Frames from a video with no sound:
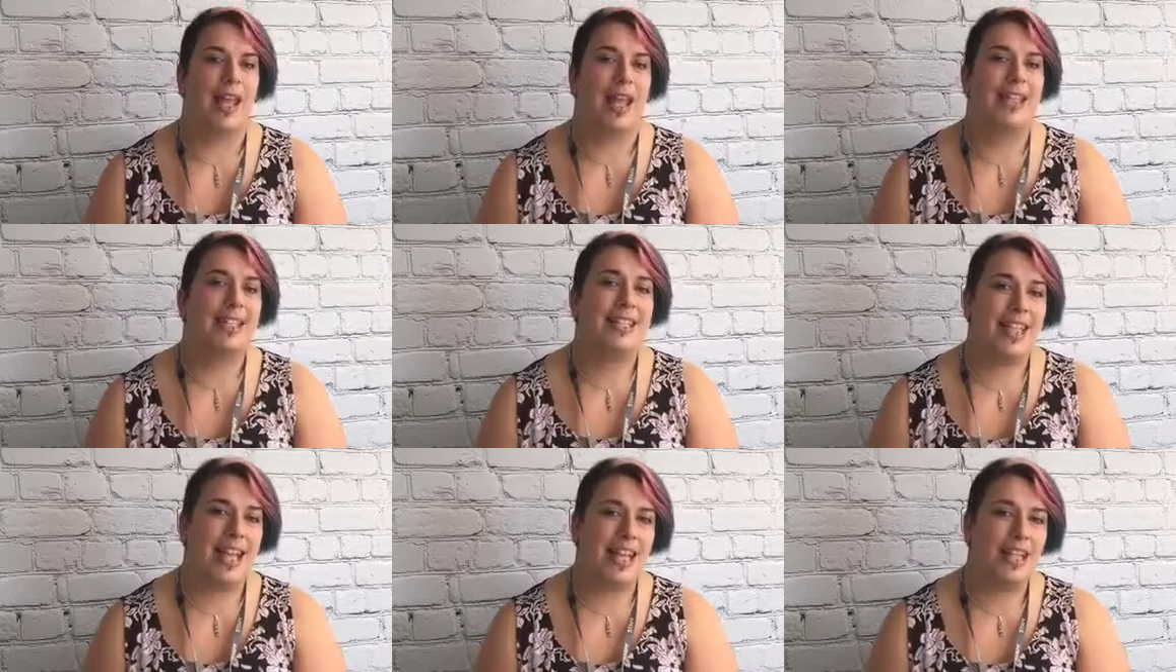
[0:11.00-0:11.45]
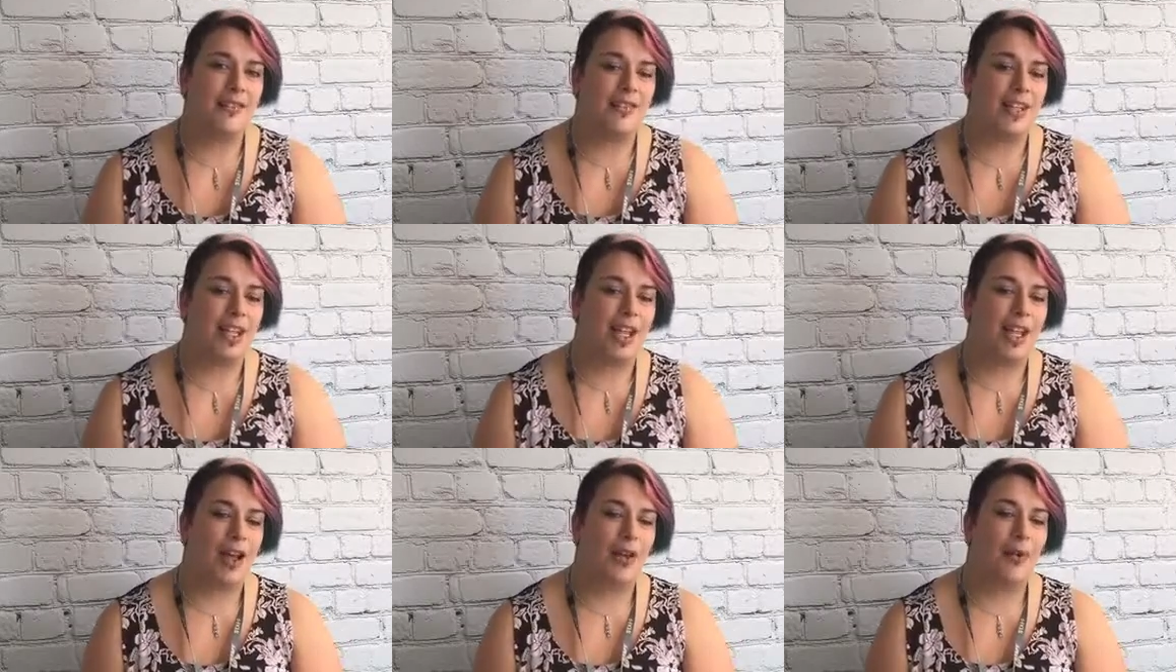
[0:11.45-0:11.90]
In today's
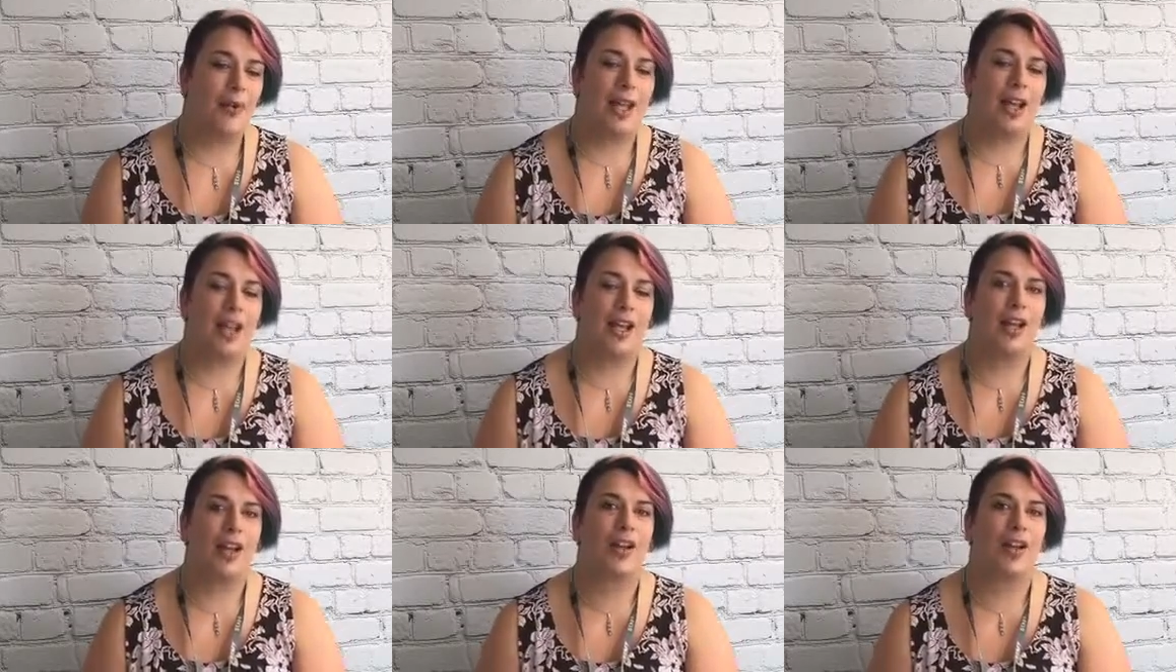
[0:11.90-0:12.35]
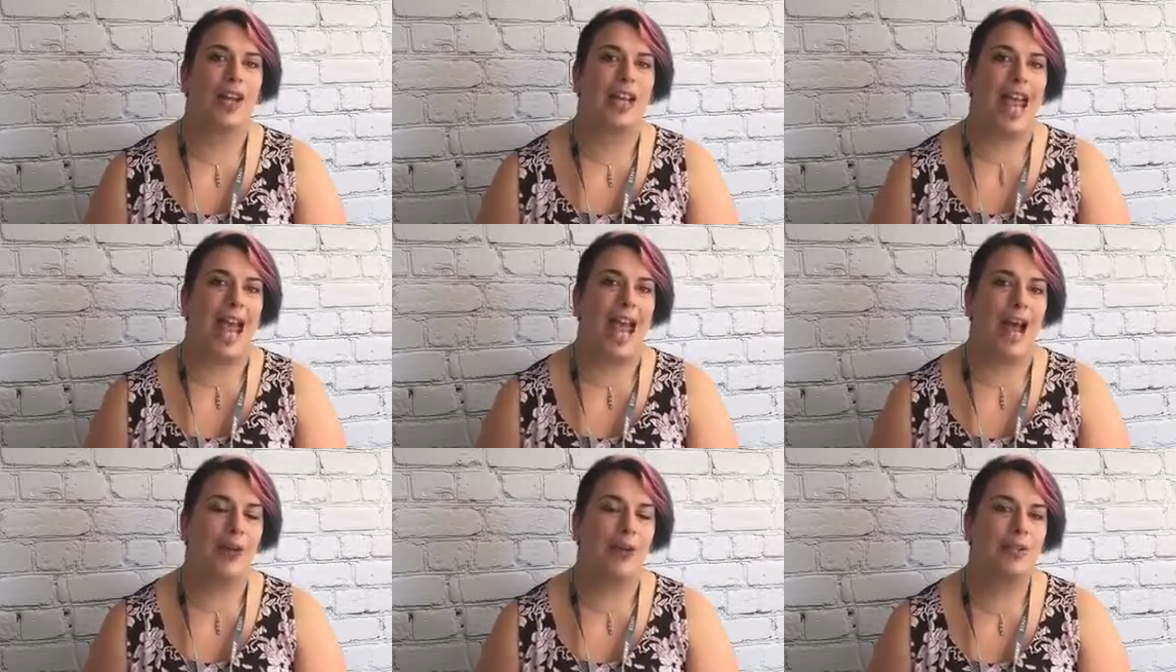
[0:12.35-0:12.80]
video we're going to look
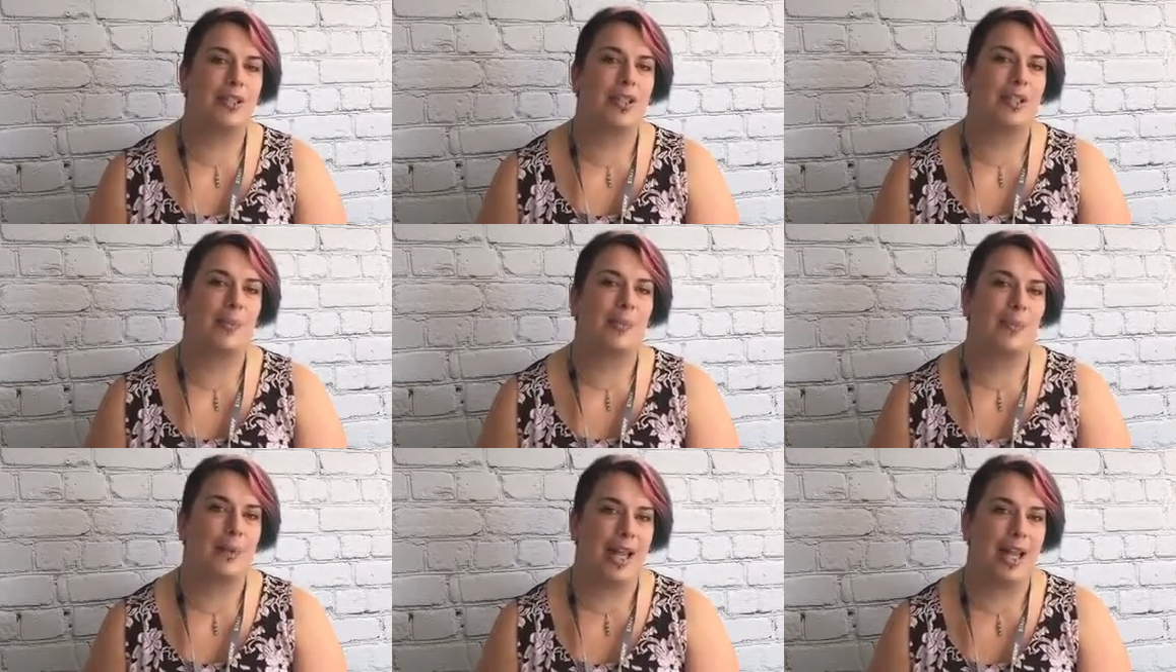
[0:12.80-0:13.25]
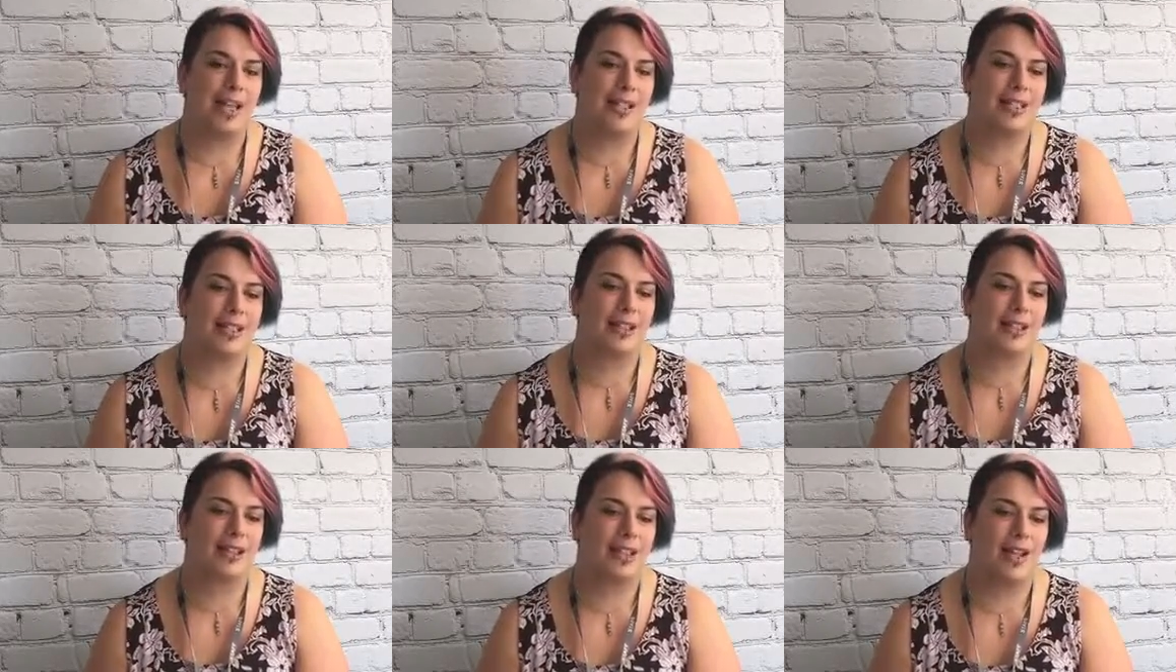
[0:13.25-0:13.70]
at how to complain
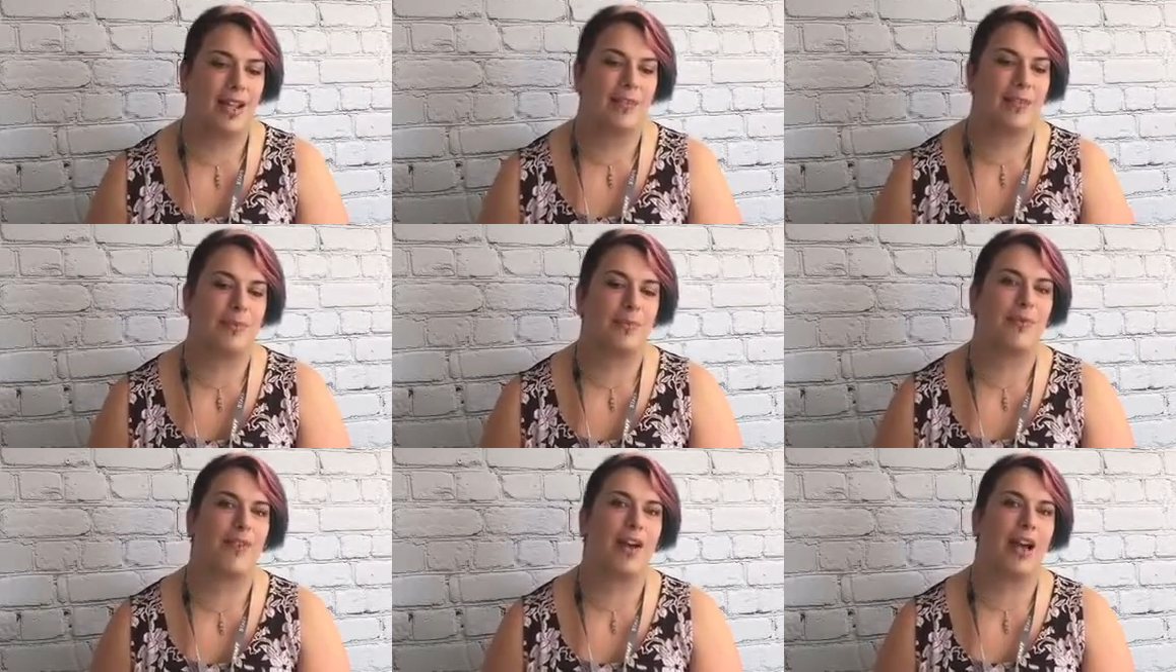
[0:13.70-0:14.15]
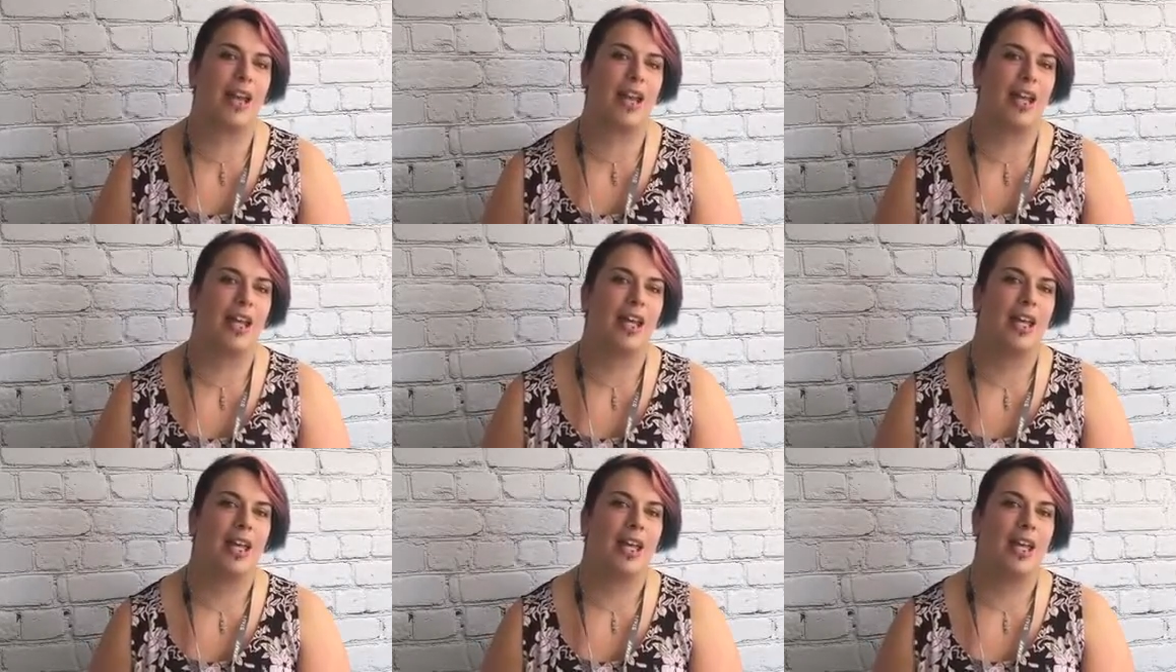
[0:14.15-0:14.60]
to your service
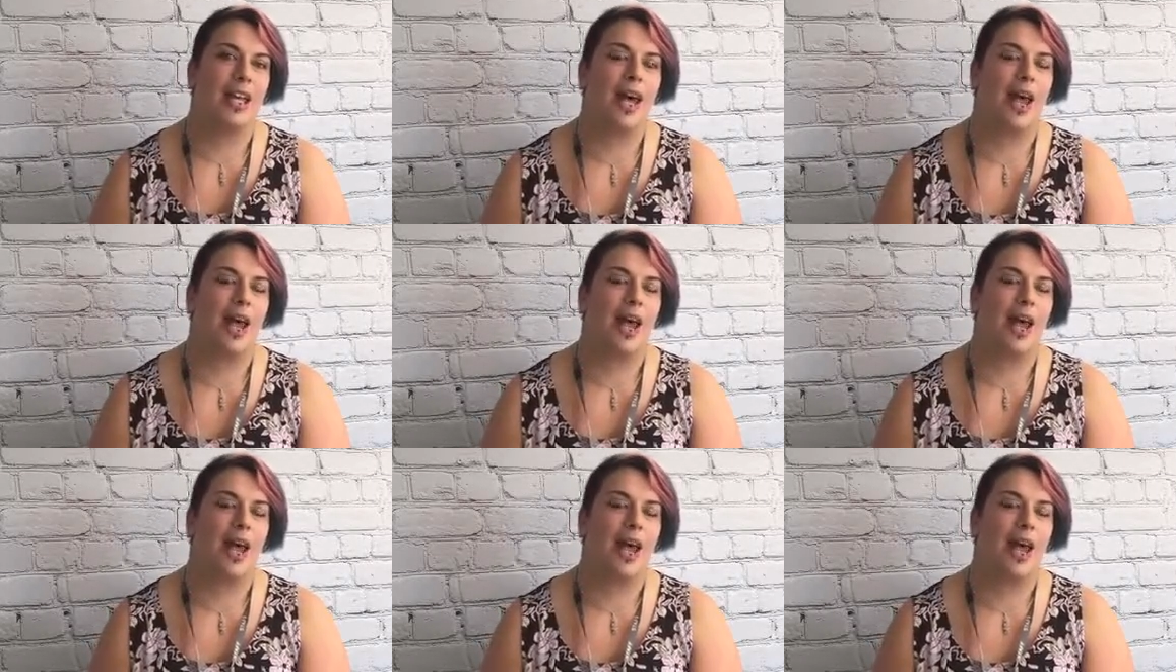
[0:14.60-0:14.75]
provider